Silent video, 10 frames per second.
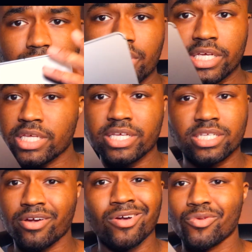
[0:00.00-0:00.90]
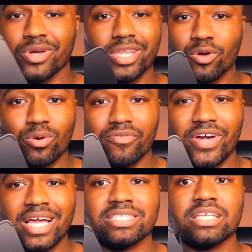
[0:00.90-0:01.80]
this is a really cool
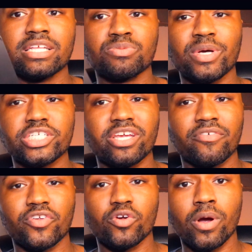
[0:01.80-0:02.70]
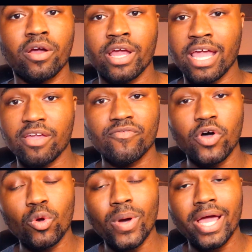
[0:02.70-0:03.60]
device, especially if you are a photo